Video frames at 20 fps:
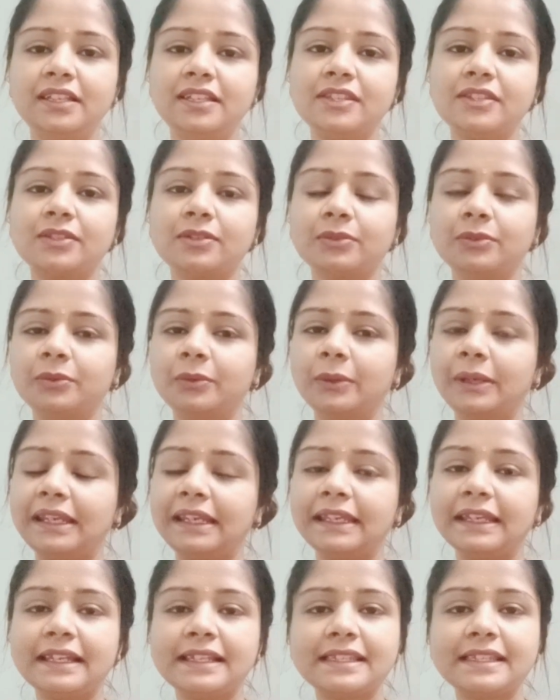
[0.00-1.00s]
So
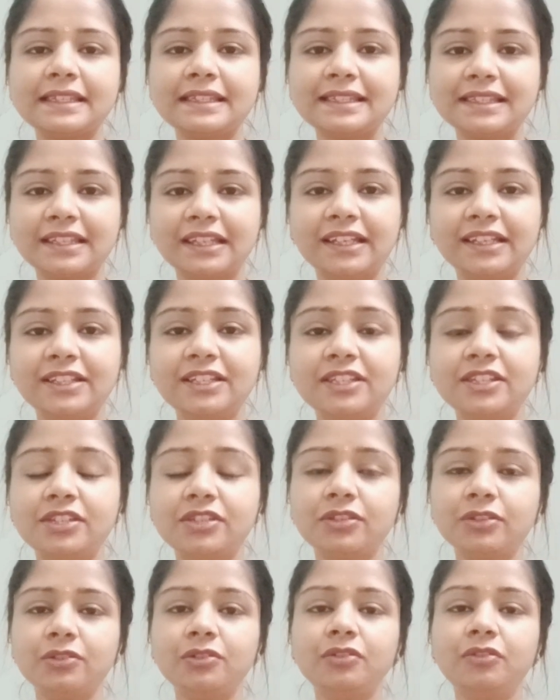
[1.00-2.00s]
any guesses?
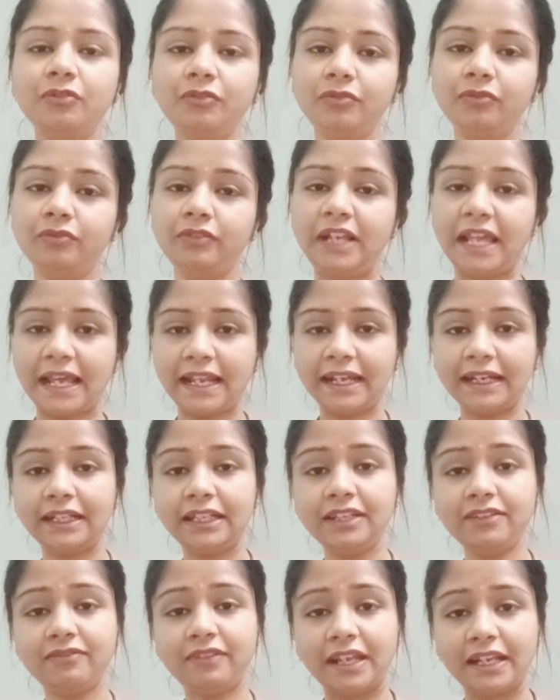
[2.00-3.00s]
So
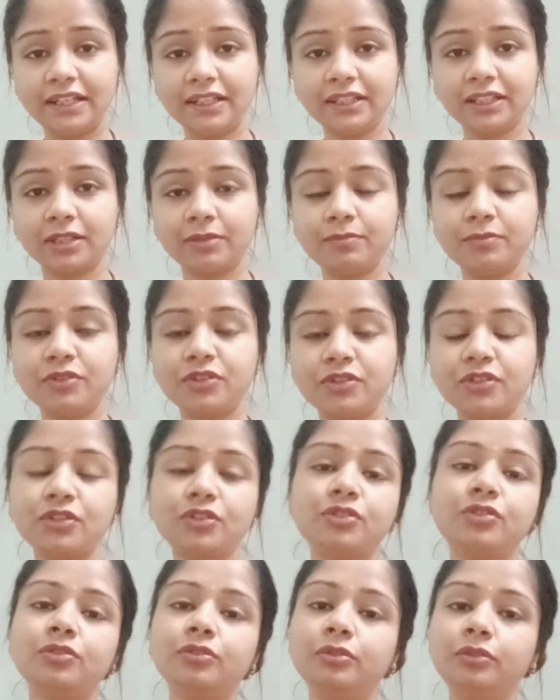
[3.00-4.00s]
directly when it
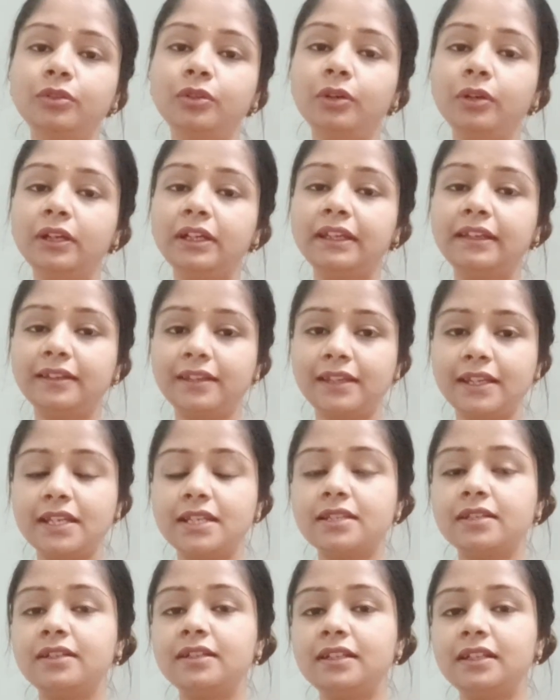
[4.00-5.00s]
comes to
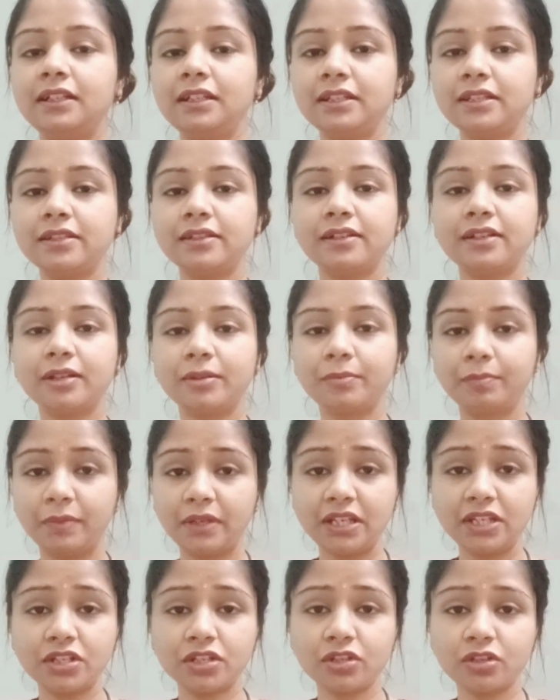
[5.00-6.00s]
creation, deletion,
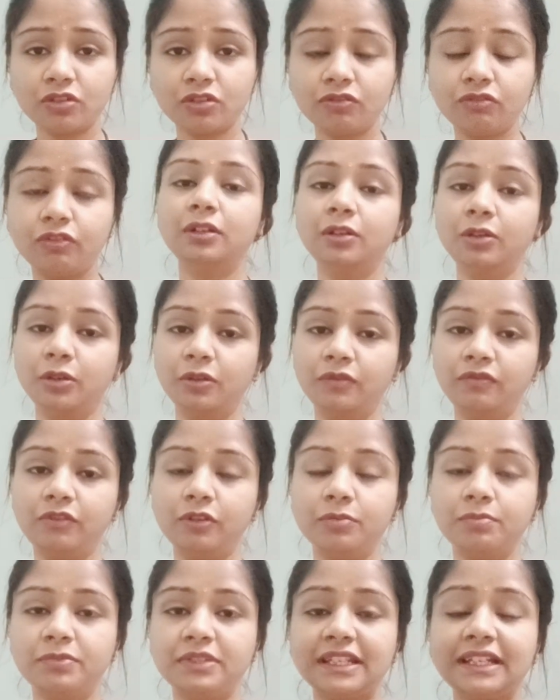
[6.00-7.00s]
updation of
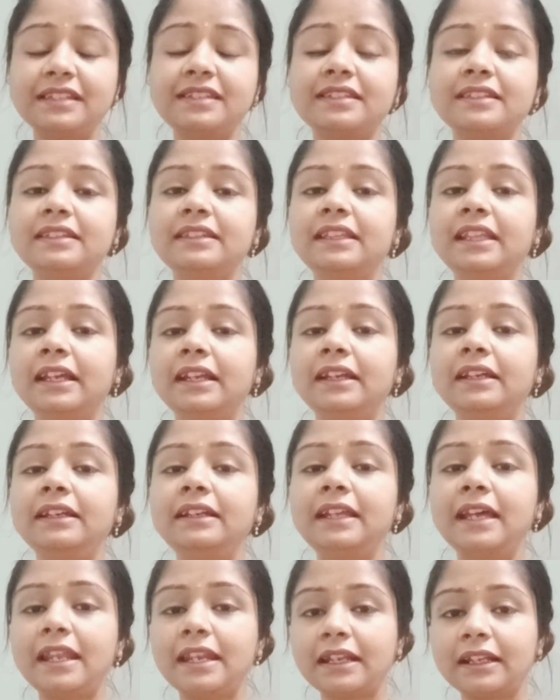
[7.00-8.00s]
objects, then
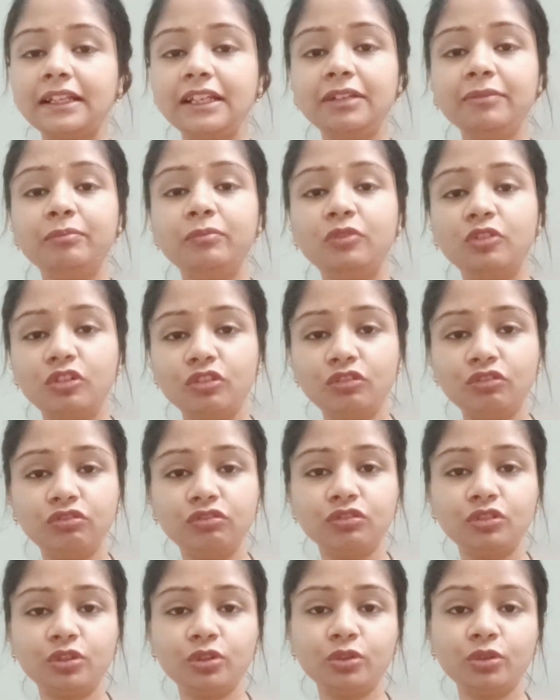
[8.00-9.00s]
directly move
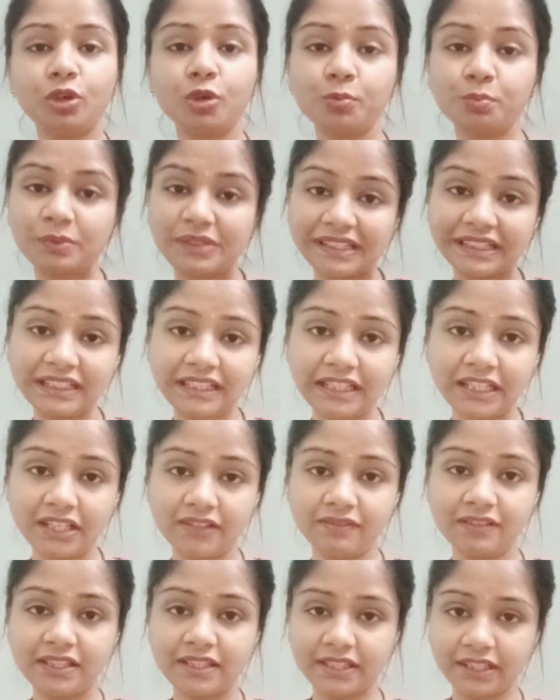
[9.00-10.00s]
to object
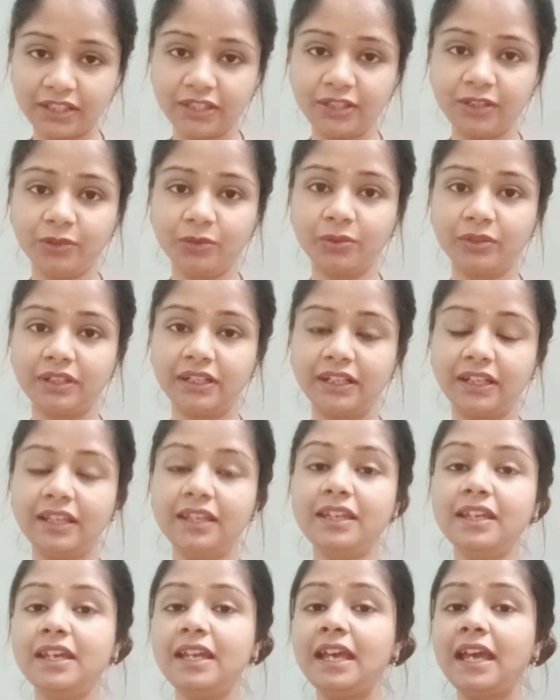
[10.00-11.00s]
level
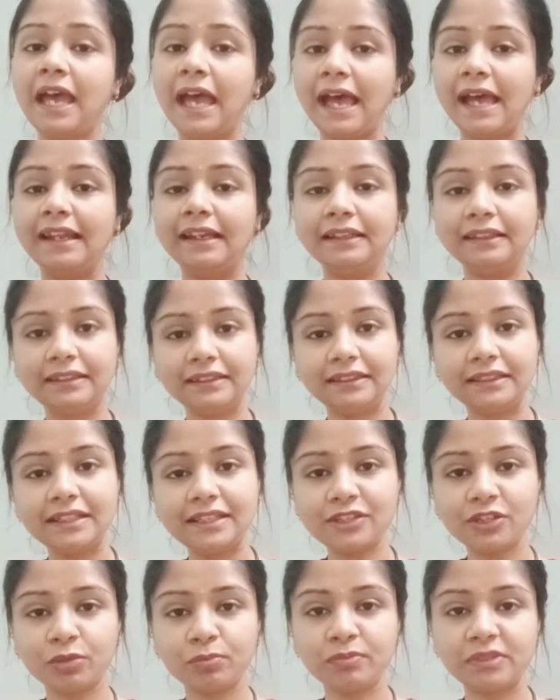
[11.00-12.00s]
security. And in
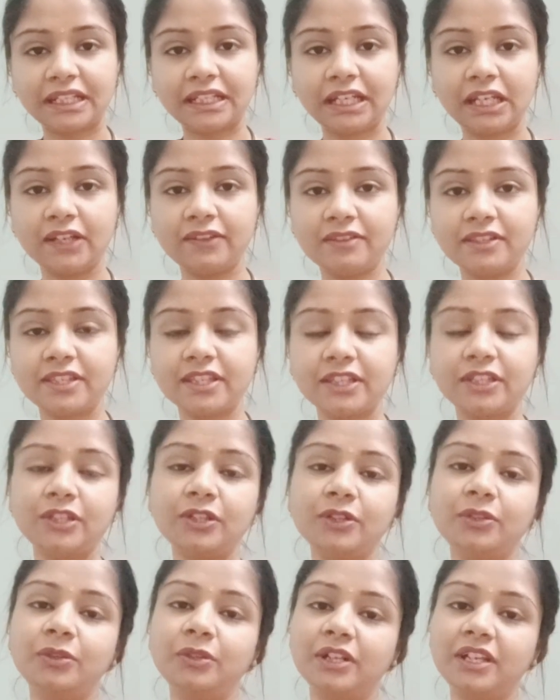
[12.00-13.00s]
this object level
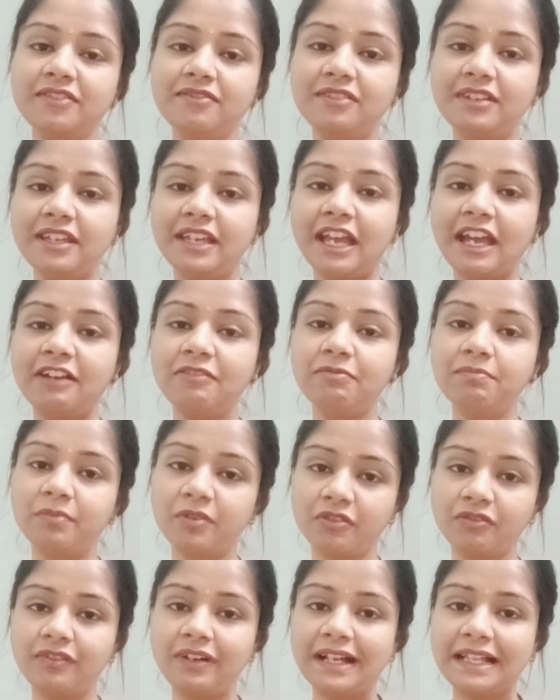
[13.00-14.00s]
security, we have
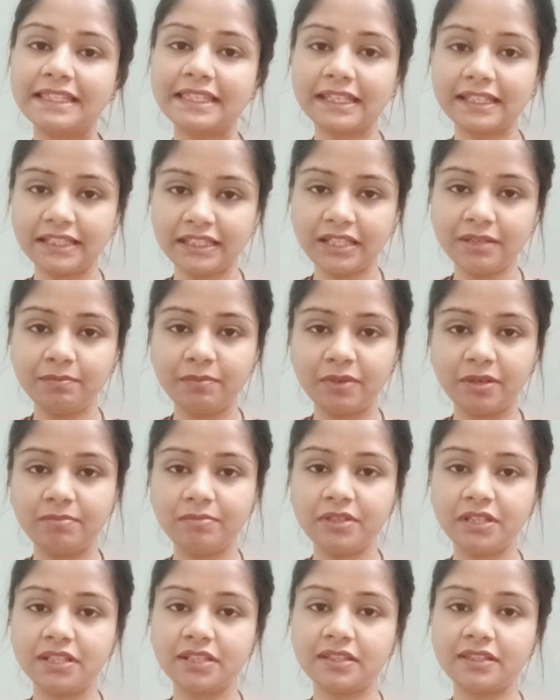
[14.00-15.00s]
profiles and the
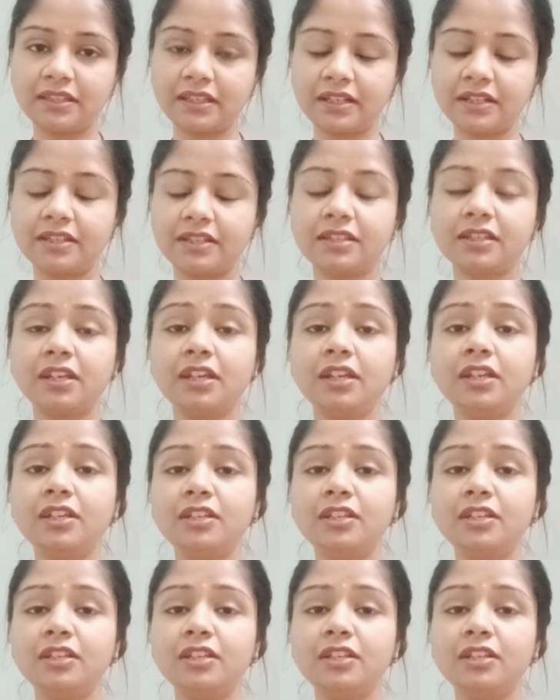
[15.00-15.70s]
permission sets.